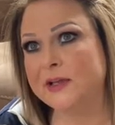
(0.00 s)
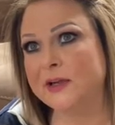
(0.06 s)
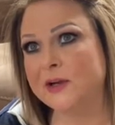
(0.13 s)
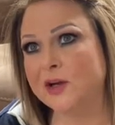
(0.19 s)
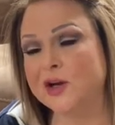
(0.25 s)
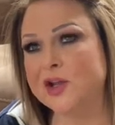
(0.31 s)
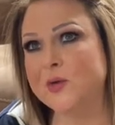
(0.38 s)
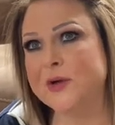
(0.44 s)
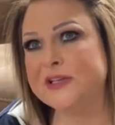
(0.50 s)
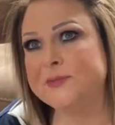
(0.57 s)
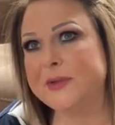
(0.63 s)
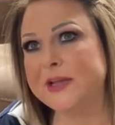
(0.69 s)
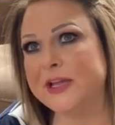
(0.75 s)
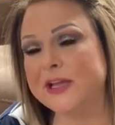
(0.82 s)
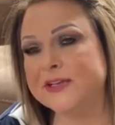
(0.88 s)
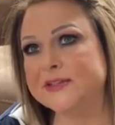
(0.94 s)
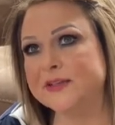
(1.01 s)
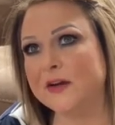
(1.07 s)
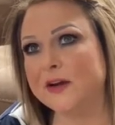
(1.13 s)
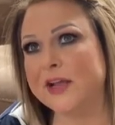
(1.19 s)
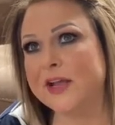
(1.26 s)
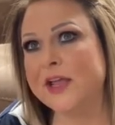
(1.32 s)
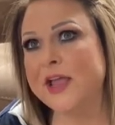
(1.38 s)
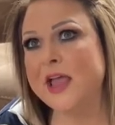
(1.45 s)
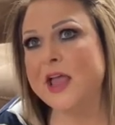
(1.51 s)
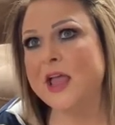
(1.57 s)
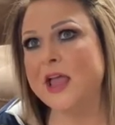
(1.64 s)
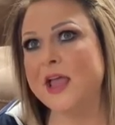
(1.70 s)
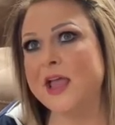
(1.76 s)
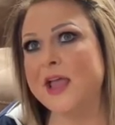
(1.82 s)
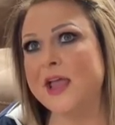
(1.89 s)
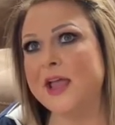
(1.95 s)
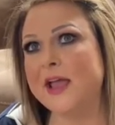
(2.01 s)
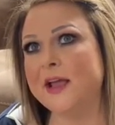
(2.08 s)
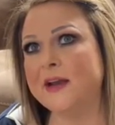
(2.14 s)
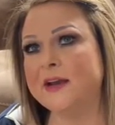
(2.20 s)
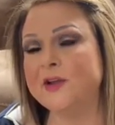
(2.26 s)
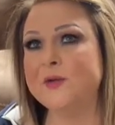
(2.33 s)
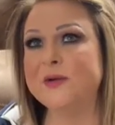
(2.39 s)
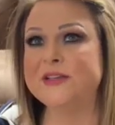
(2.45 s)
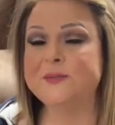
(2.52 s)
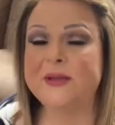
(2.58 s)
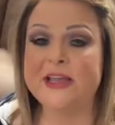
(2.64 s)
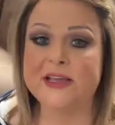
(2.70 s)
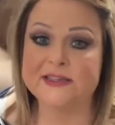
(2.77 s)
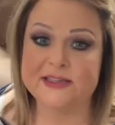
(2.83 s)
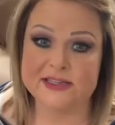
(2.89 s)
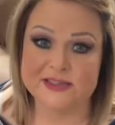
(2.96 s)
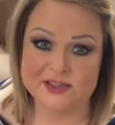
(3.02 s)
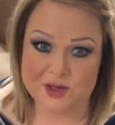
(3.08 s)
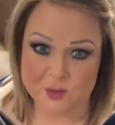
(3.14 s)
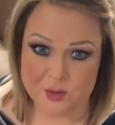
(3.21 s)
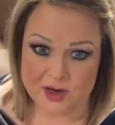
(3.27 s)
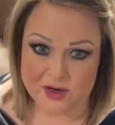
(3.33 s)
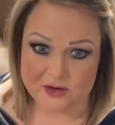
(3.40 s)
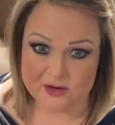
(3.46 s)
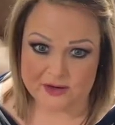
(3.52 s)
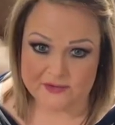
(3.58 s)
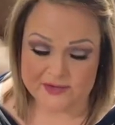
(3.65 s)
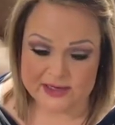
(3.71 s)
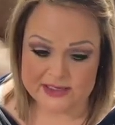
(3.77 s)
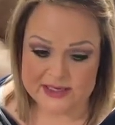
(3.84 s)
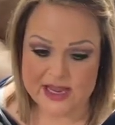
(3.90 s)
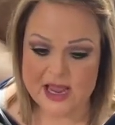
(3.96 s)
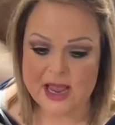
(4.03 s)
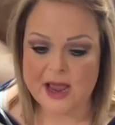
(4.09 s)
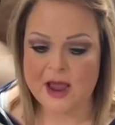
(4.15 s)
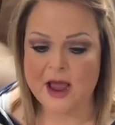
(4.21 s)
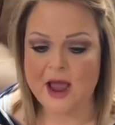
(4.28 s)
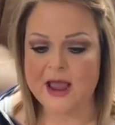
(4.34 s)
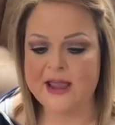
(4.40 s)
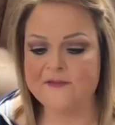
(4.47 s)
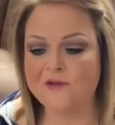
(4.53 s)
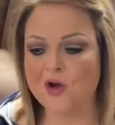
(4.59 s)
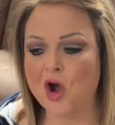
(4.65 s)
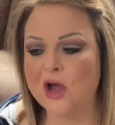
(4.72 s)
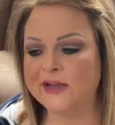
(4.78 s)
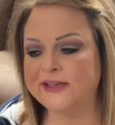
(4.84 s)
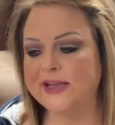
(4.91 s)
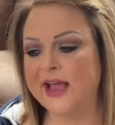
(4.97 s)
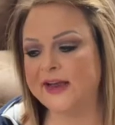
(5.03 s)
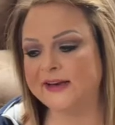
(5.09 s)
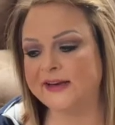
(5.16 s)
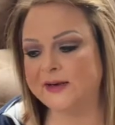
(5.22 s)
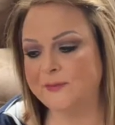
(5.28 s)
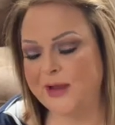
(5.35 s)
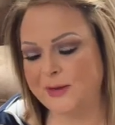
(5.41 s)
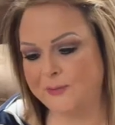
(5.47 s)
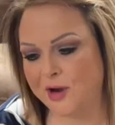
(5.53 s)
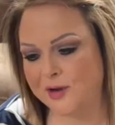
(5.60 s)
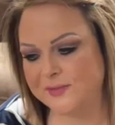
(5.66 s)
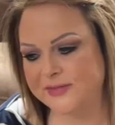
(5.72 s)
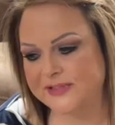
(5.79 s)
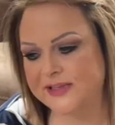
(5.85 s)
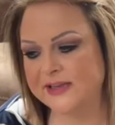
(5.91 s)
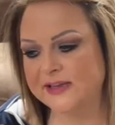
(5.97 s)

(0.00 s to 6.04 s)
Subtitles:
Or USPS, sorry. And USPS has no record of it. I have contacted BabeBox